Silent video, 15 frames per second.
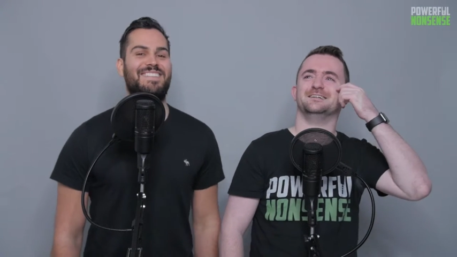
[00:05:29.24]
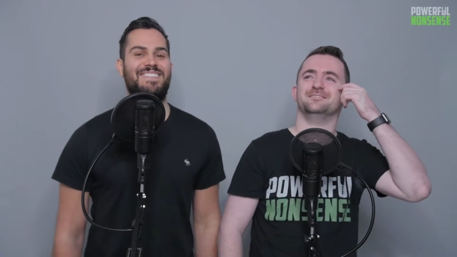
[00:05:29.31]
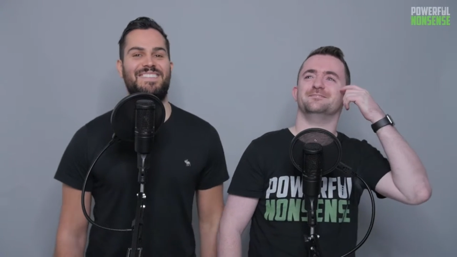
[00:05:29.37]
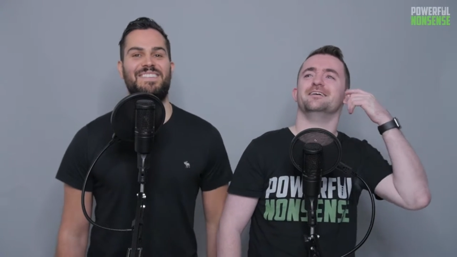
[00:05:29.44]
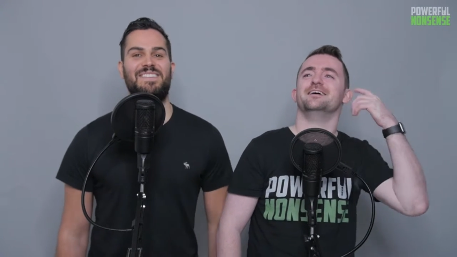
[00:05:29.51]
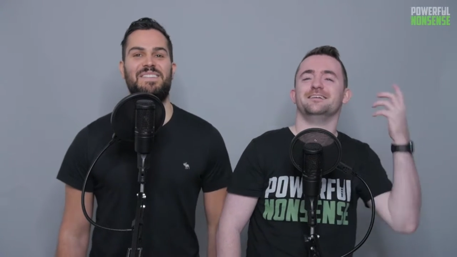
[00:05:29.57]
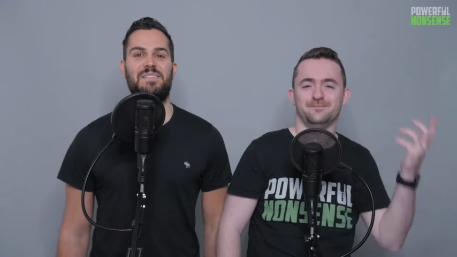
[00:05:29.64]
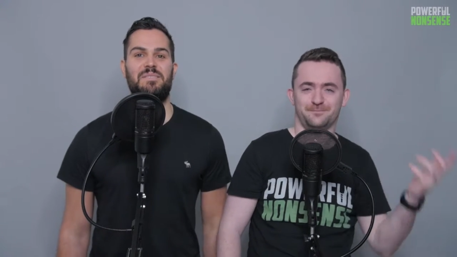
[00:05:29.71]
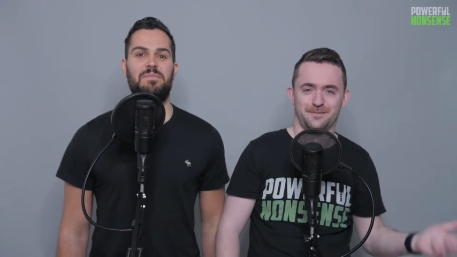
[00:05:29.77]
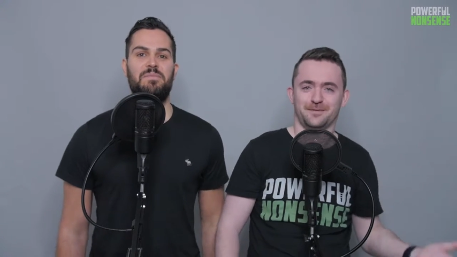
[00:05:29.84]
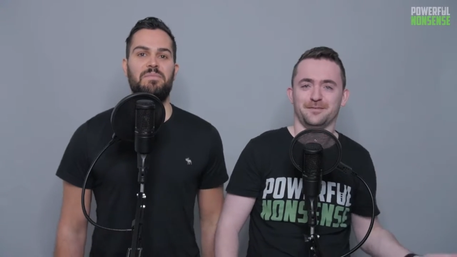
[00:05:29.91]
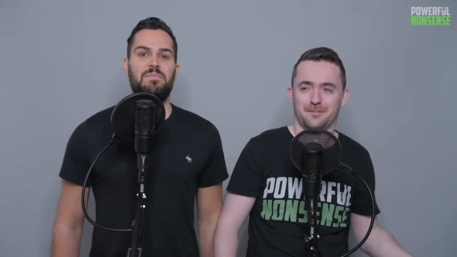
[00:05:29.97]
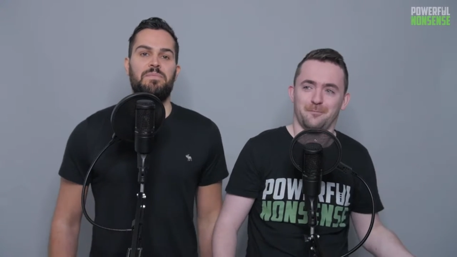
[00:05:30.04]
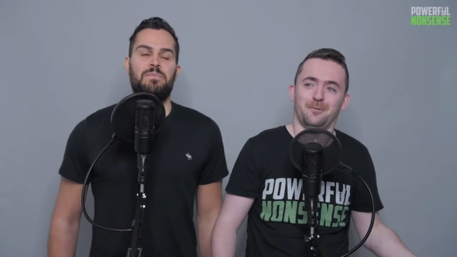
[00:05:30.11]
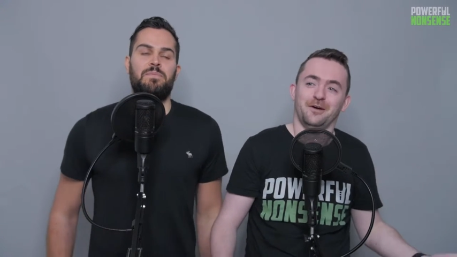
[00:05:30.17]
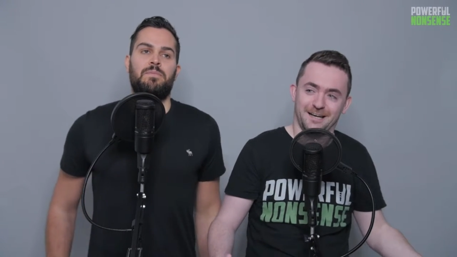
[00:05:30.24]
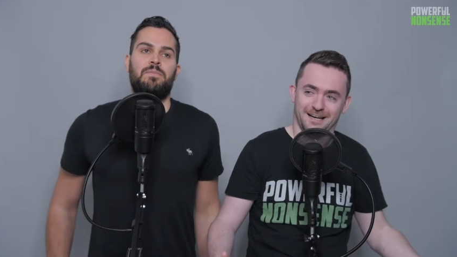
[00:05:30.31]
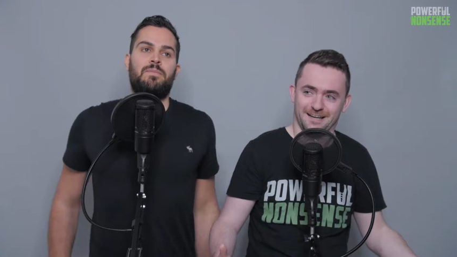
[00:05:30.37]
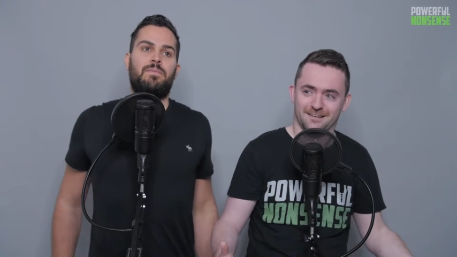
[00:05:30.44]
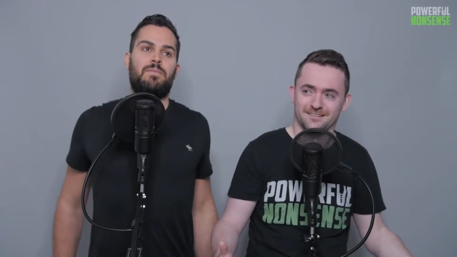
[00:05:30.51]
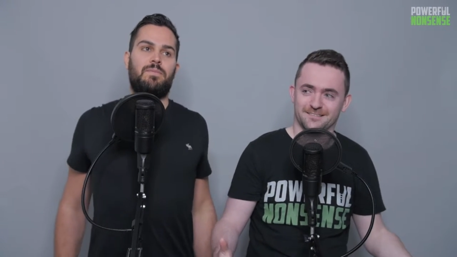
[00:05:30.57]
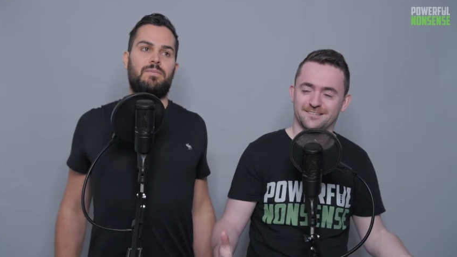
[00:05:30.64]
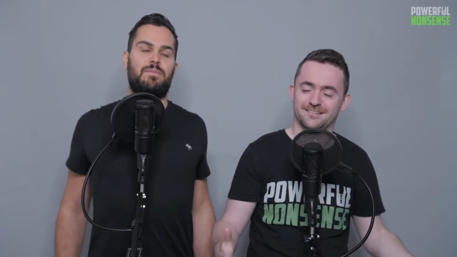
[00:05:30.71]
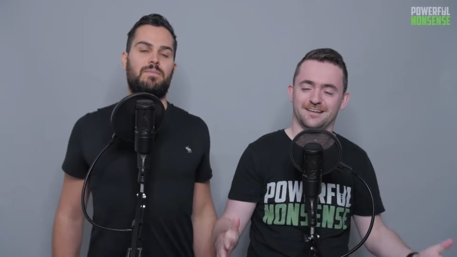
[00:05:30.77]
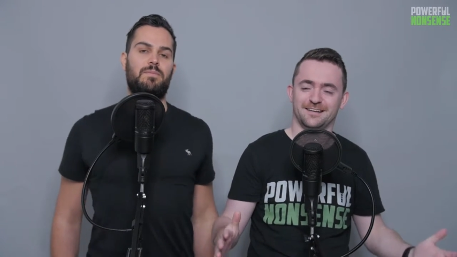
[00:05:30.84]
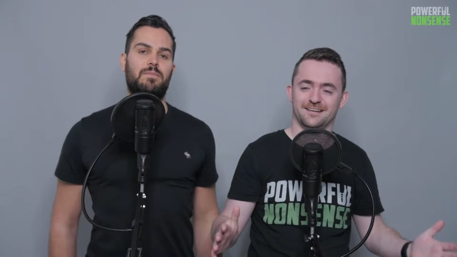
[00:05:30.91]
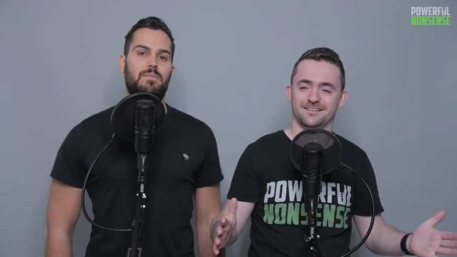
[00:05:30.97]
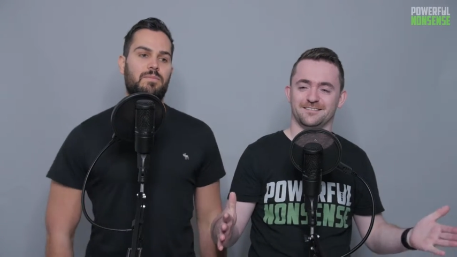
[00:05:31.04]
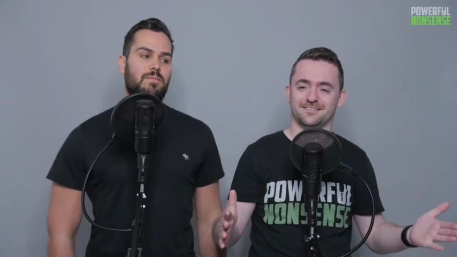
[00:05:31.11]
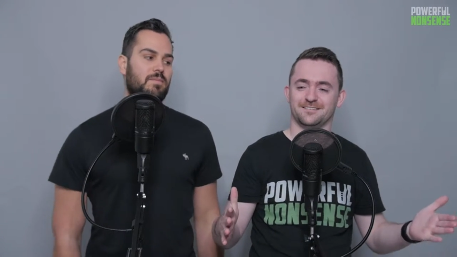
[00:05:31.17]
Speaker 1: But the point is
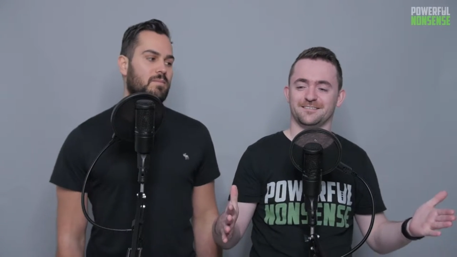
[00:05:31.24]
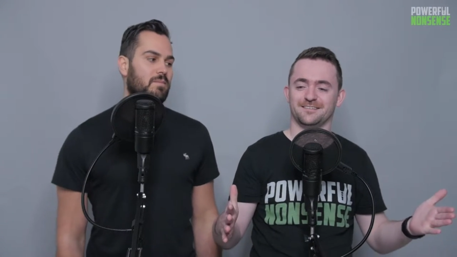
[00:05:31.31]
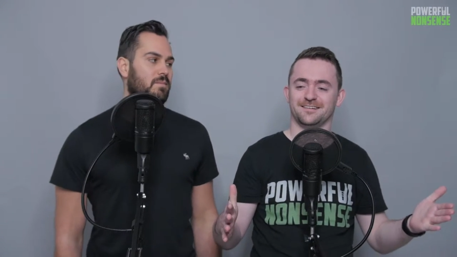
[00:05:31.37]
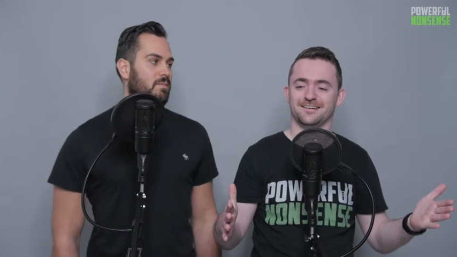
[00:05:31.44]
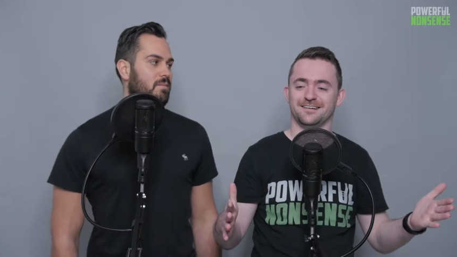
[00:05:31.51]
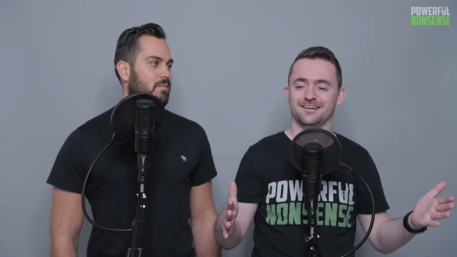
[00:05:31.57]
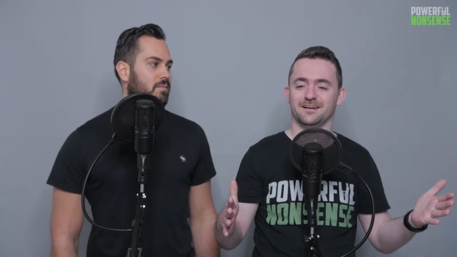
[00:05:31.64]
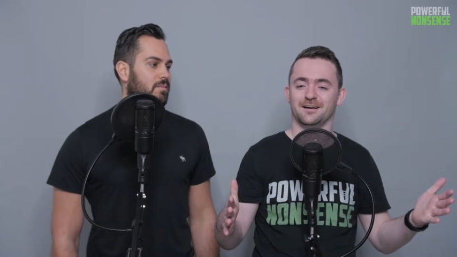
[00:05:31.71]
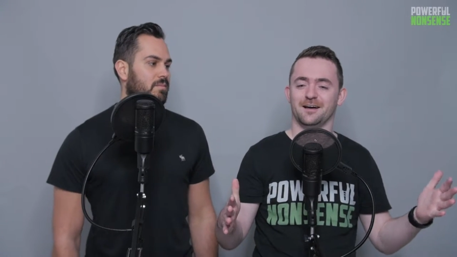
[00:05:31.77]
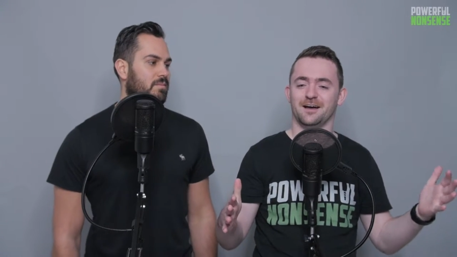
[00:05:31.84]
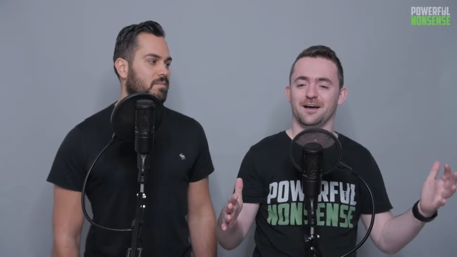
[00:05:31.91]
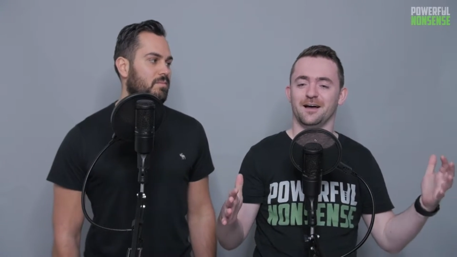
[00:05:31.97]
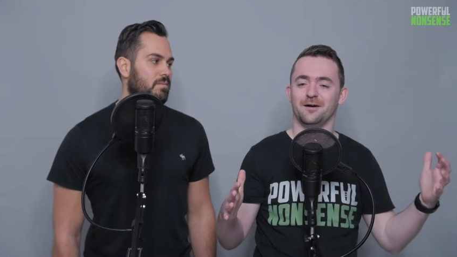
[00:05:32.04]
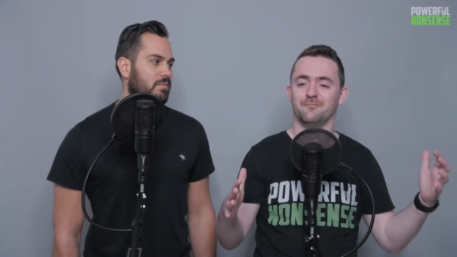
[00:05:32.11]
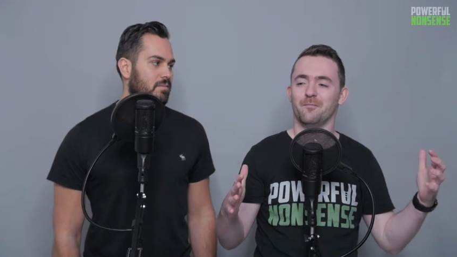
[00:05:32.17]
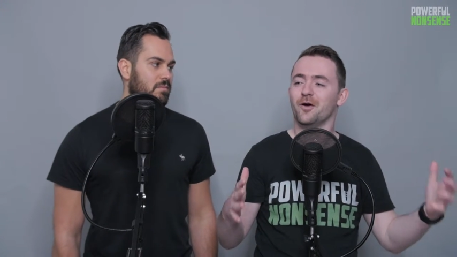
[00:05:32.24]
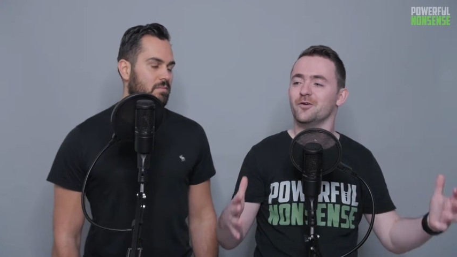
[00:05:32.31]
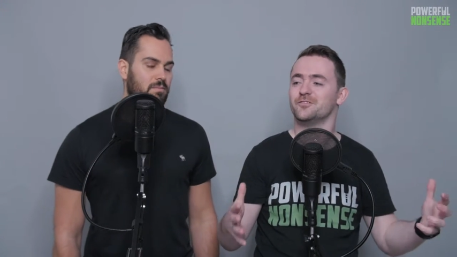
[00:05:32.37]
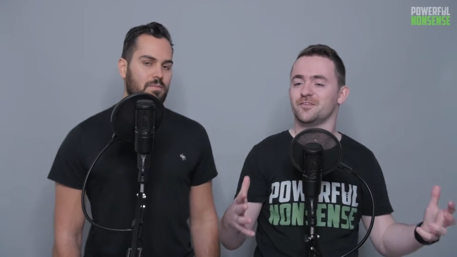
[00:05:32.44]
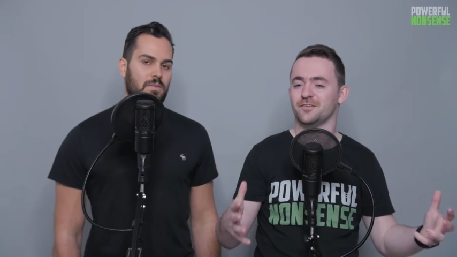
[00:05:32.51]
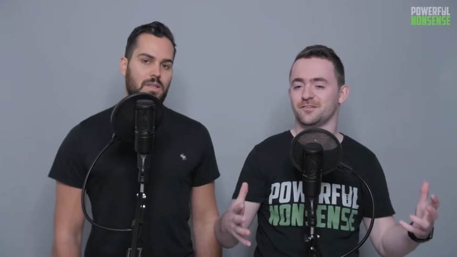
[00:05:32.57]
most of the